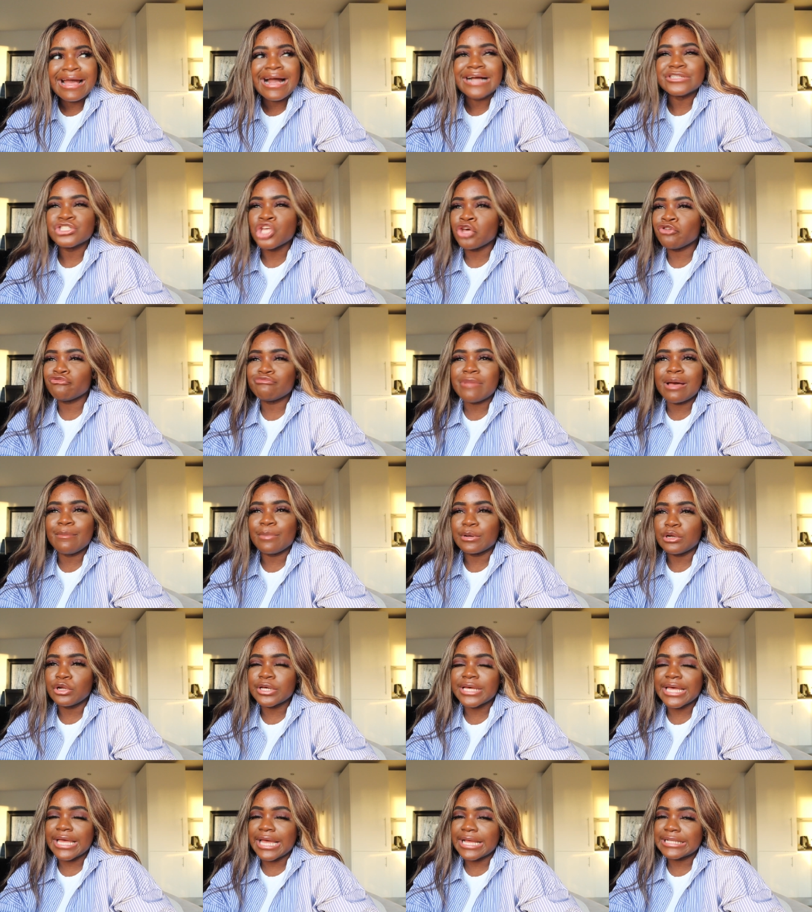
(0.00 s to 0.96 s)
I don't remember
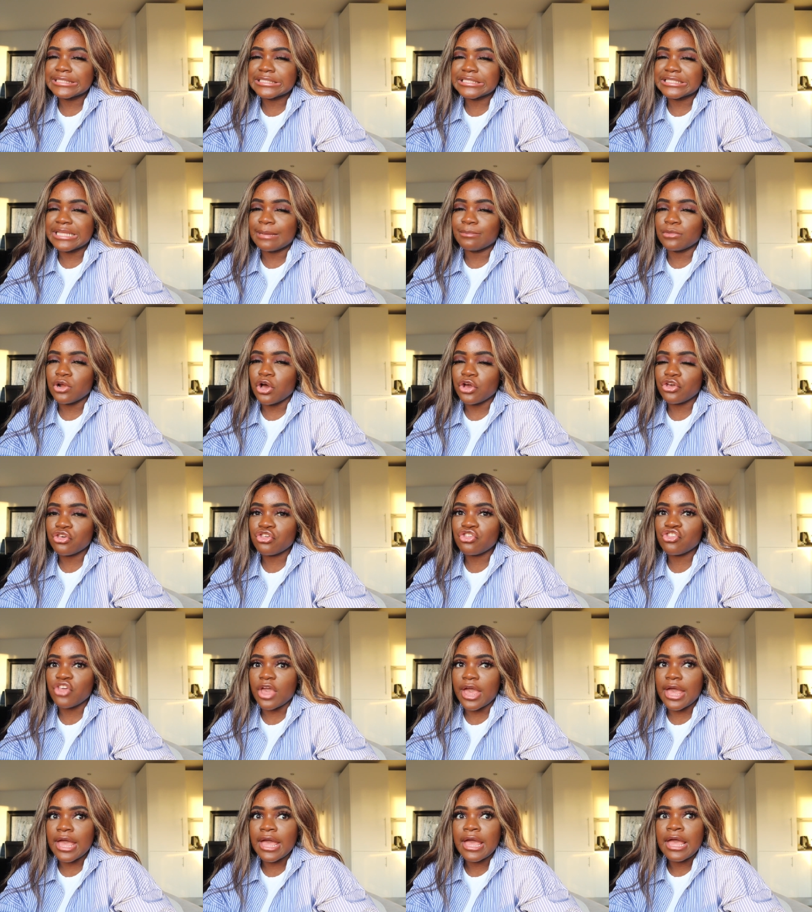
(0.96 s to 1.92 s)
looking into them last
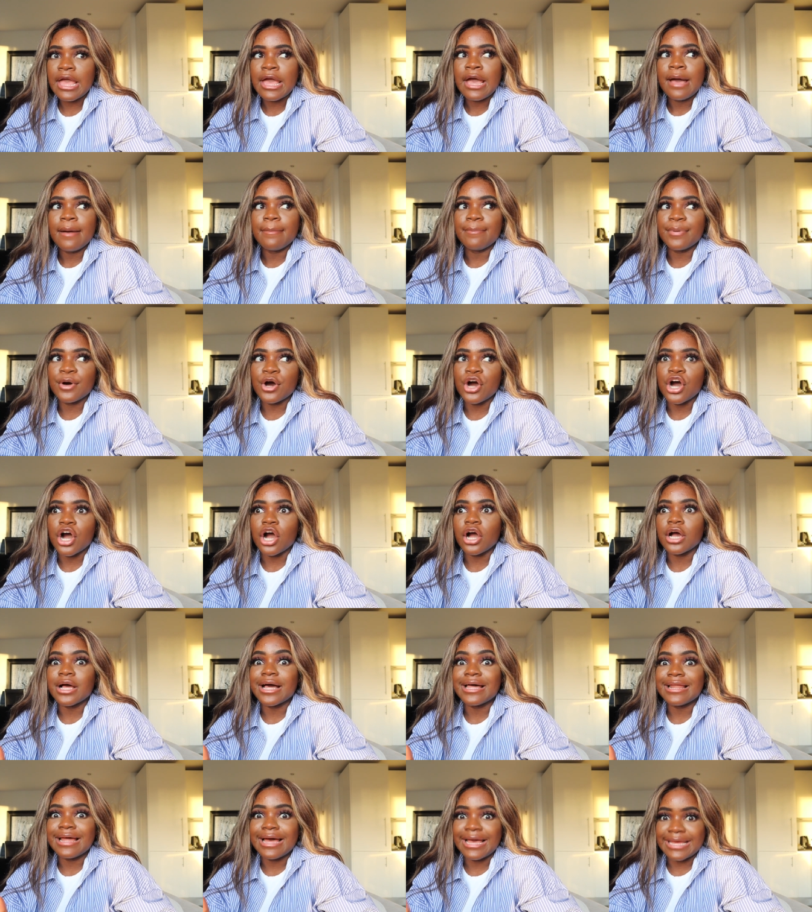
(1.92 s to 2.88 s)
year, but
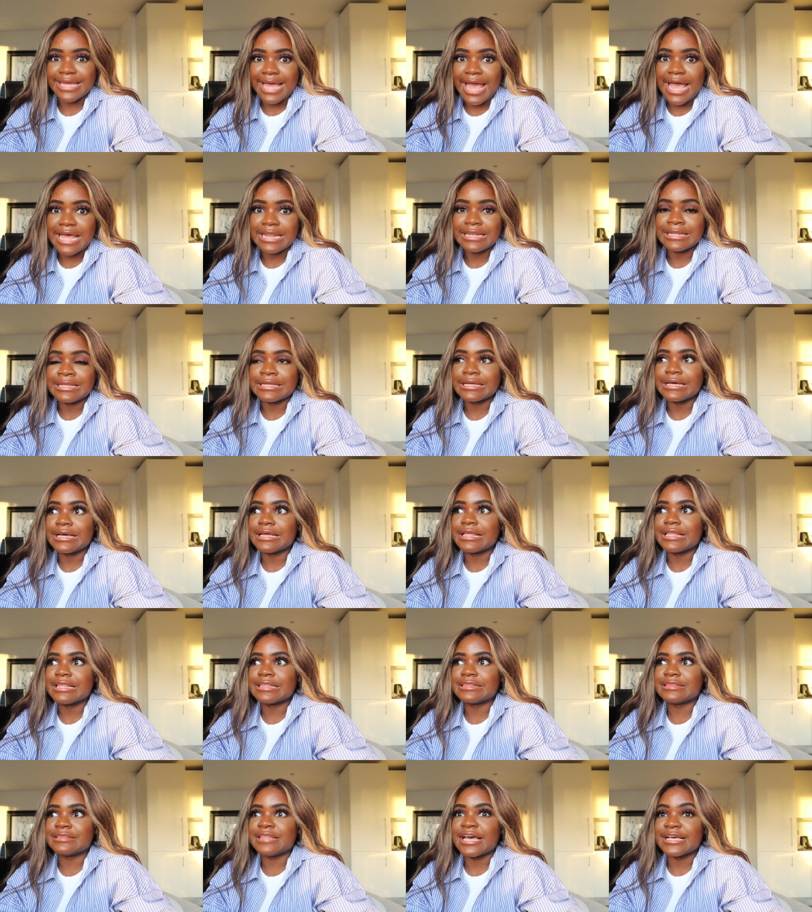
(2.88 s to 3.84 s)
again,
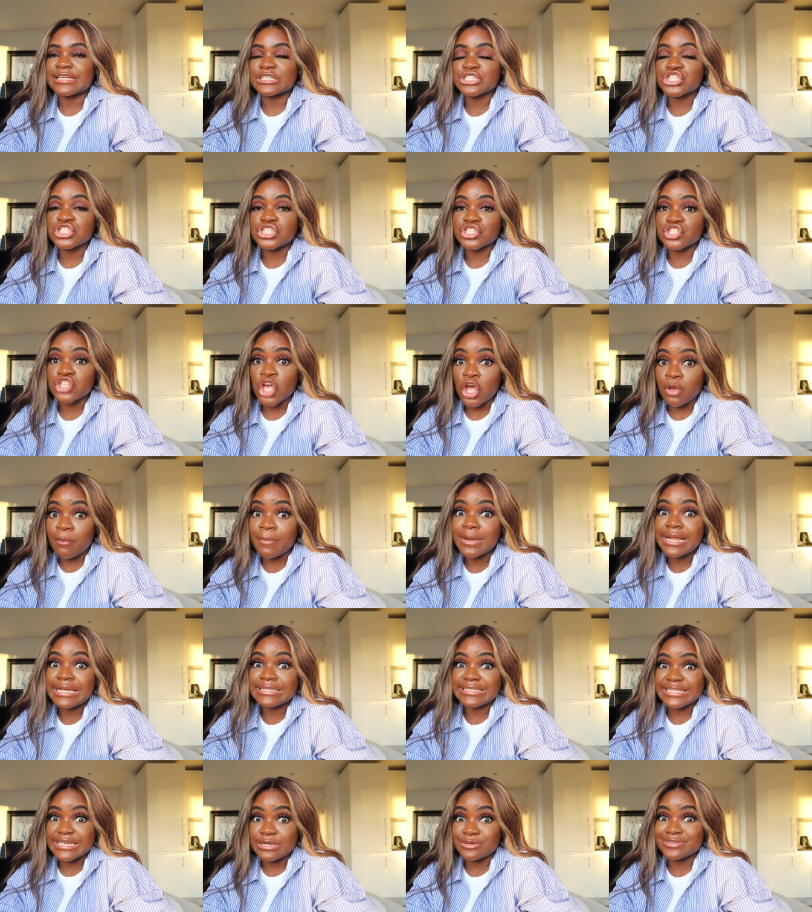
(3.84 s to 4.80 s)
there's so
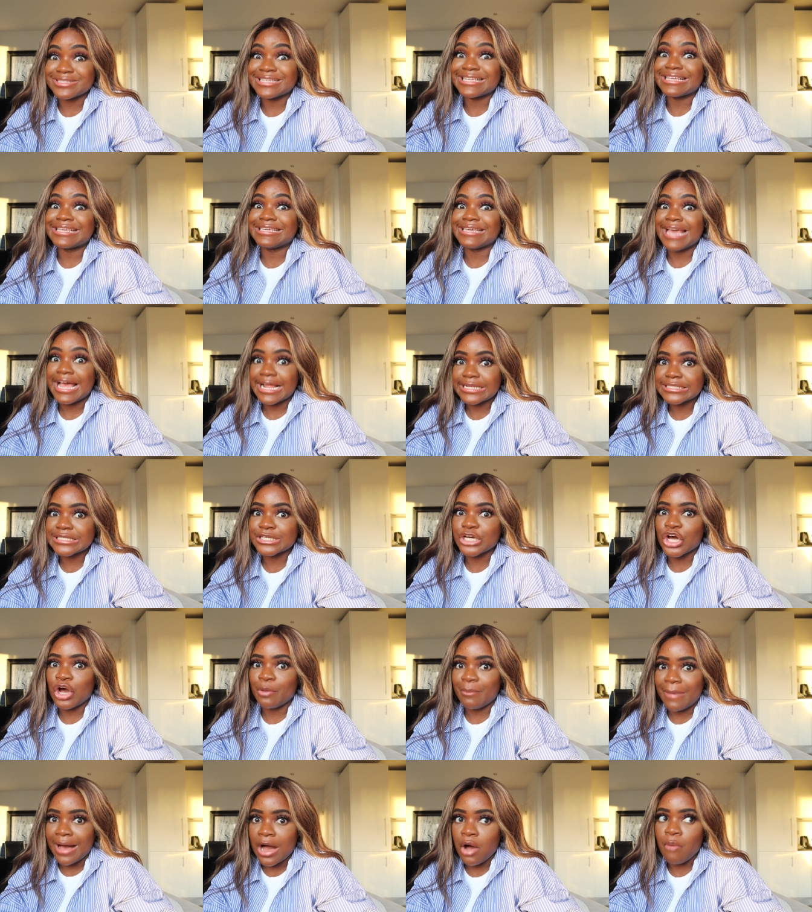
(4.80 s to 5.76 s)
many deals yet to
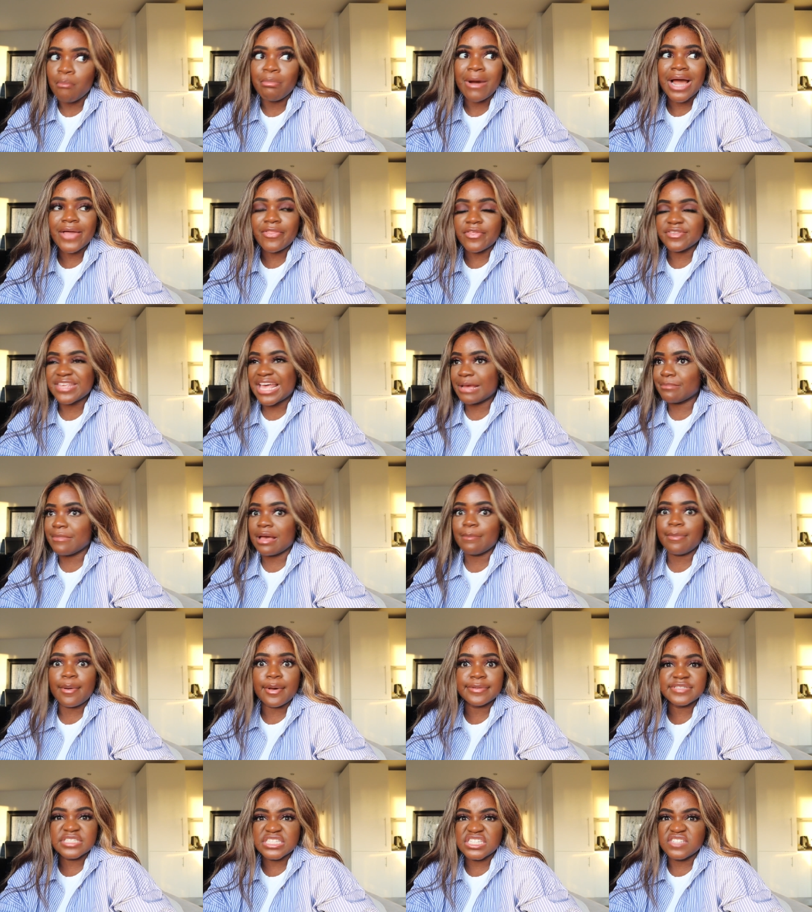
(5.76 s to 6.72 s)
come out. By the time I
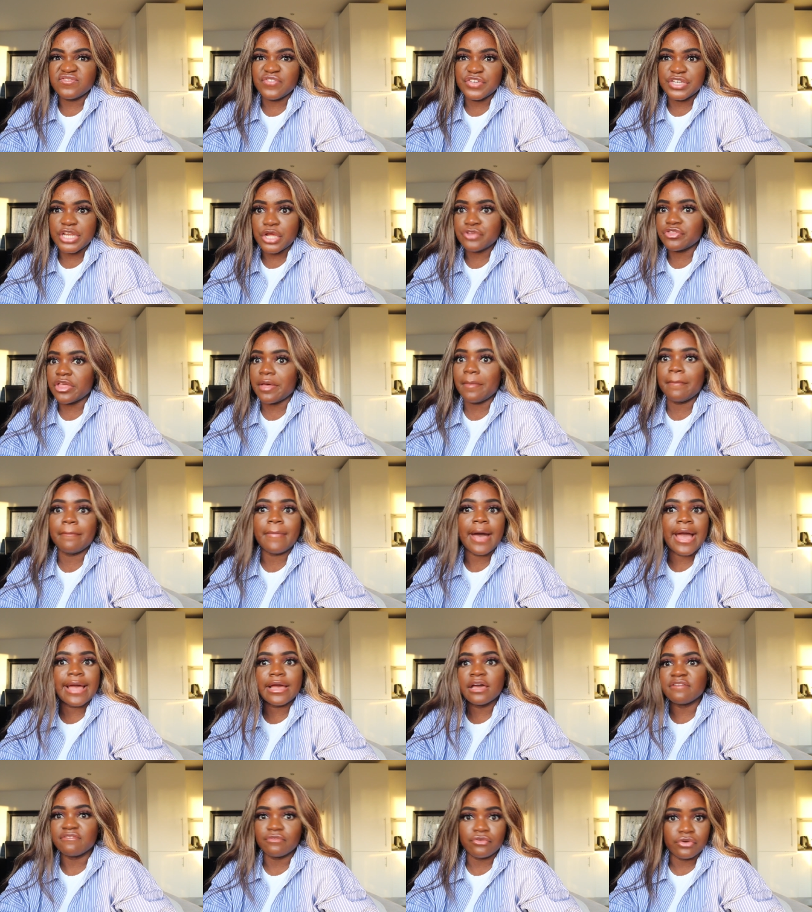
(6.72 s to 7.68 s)
post this video, they
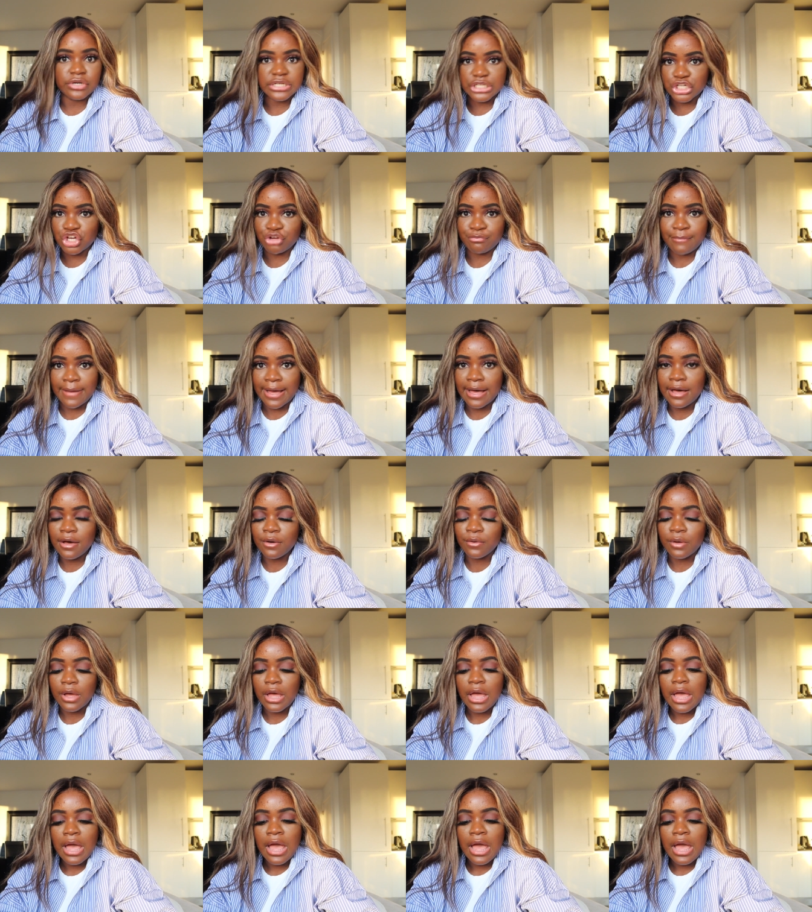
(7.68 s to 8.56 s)
might have already come out.